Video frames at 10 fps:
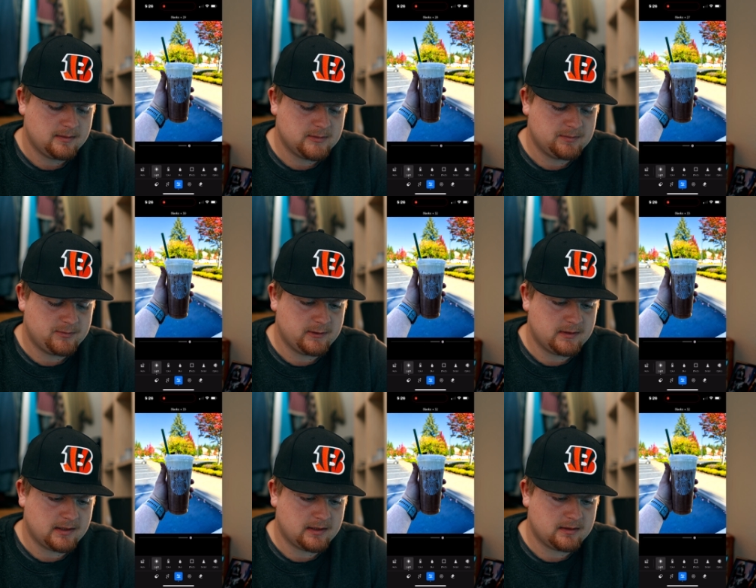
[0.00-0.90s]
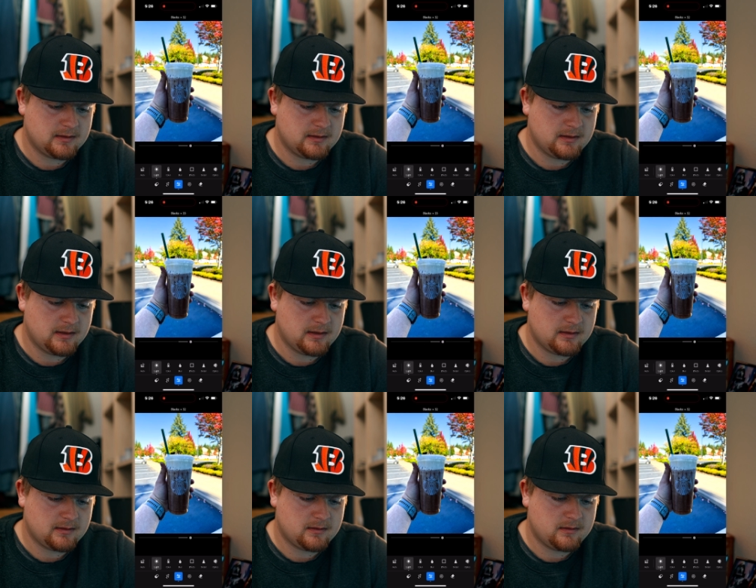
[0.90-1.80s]
I'm going to put that
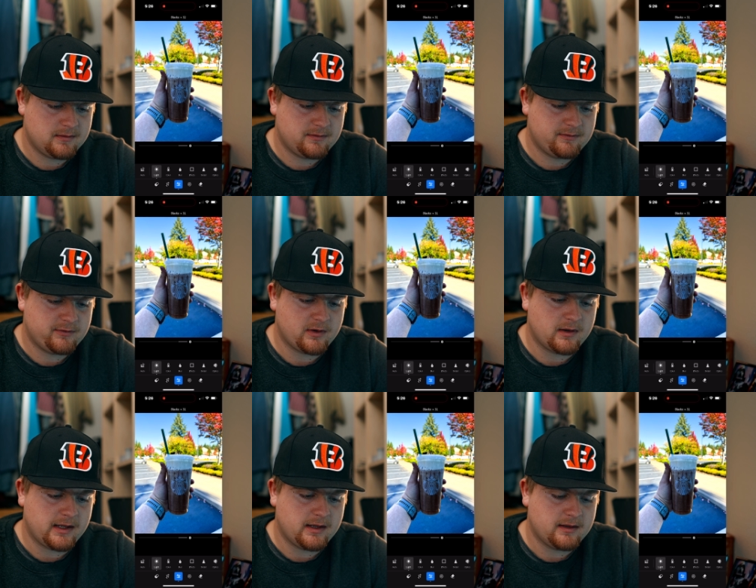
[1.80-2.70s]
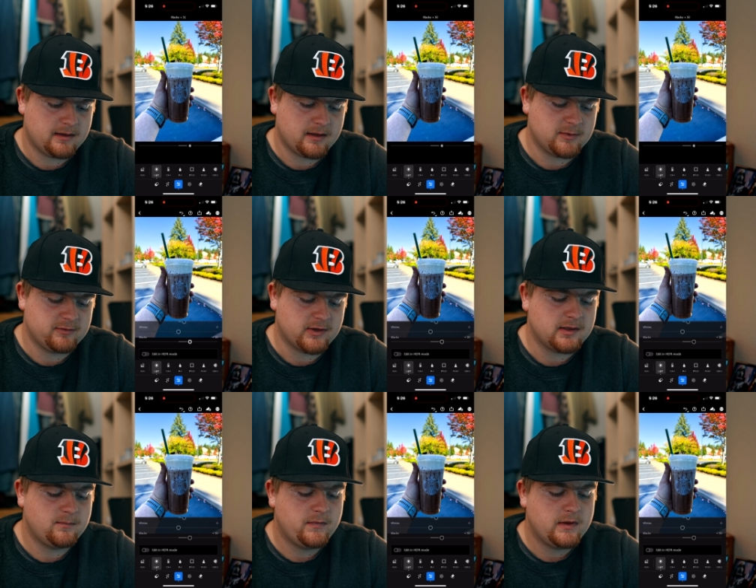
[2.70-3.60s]
at 30 and that'll be fine.
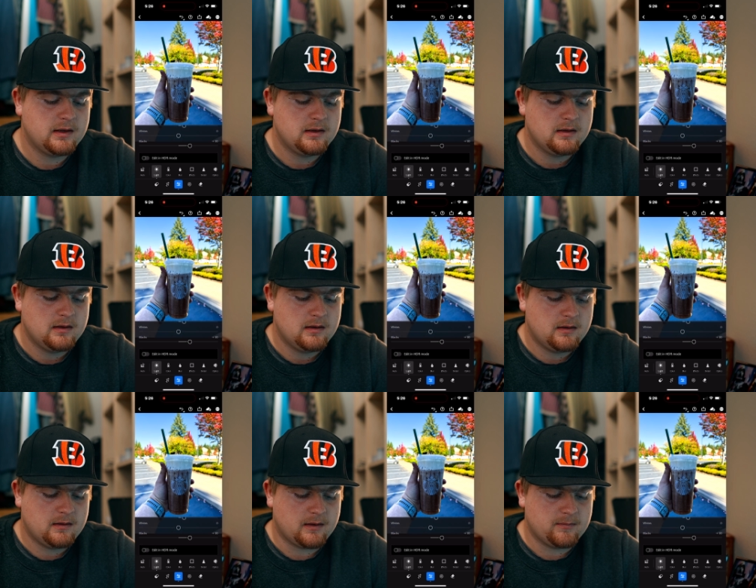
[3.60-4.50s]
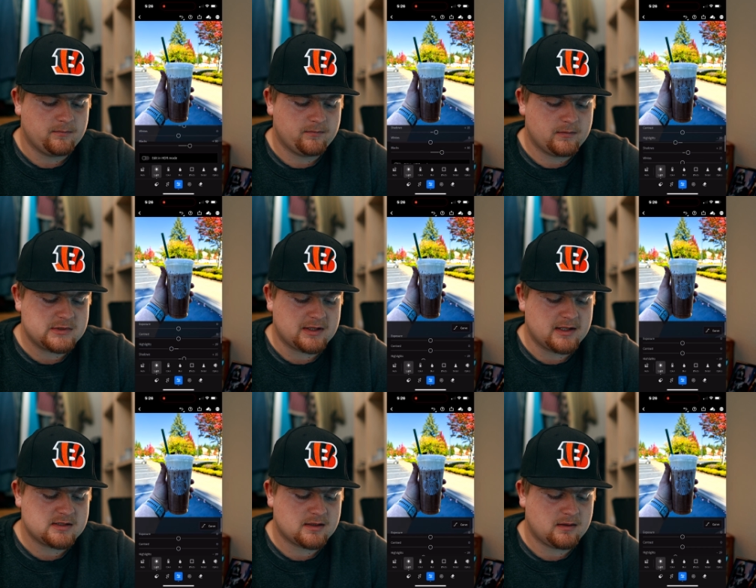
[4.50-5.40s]
Alright, so
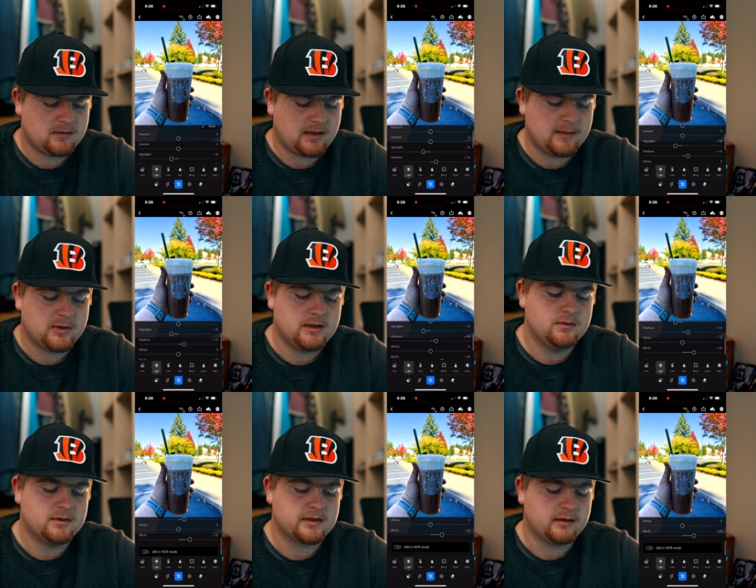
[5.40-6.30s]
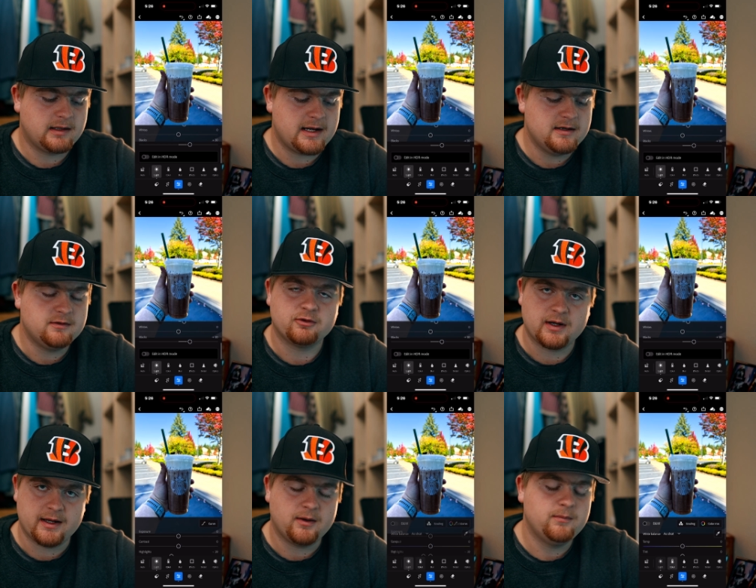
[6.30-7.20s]
that's all I'm gonna do in the light for
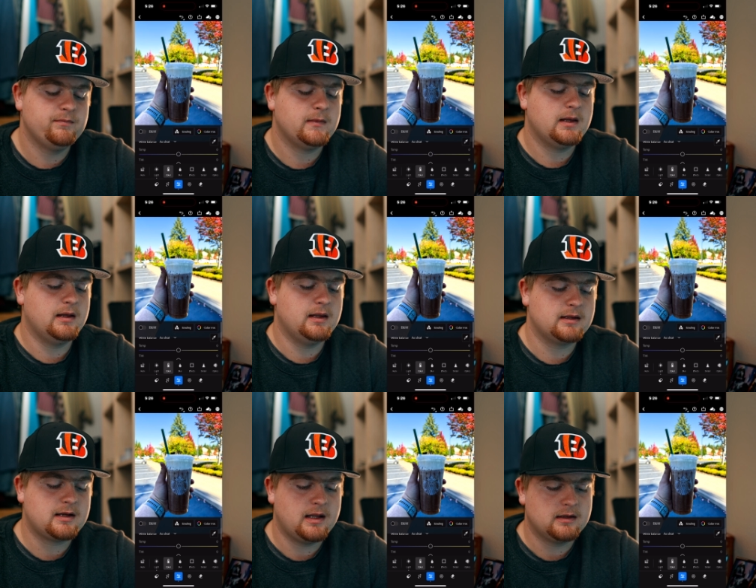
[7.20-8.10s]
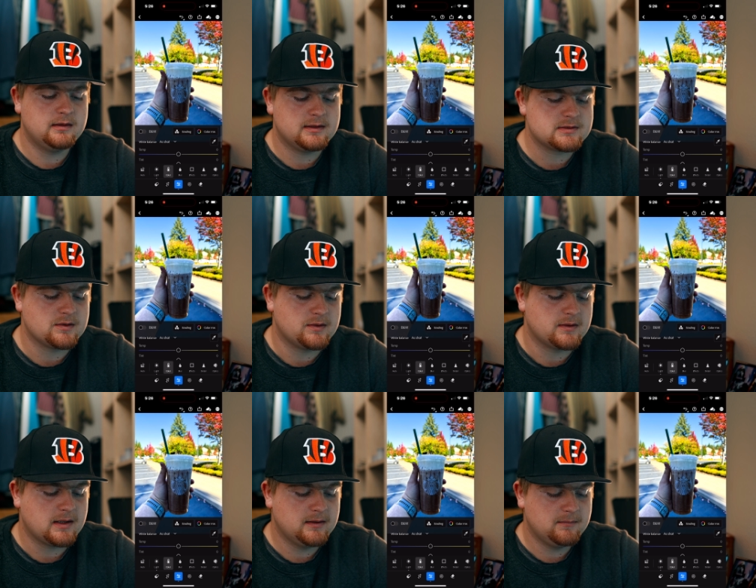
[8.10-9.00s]
now. And the color, let's go to
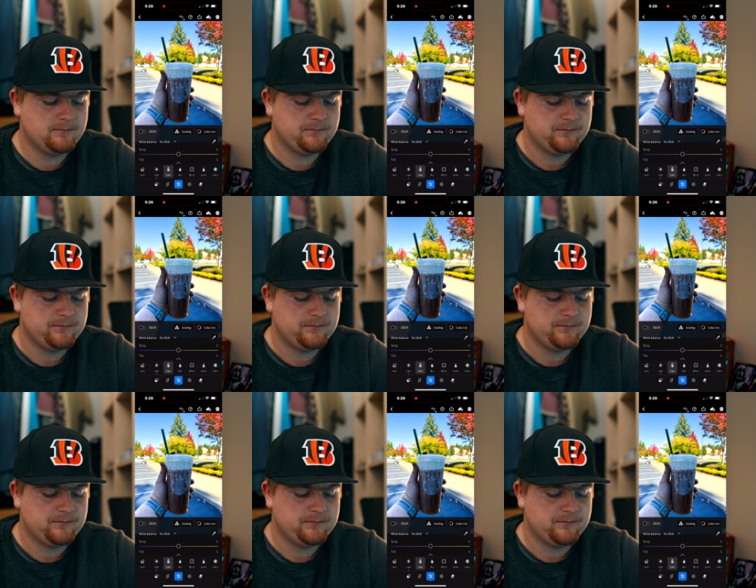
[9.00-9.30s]
the color.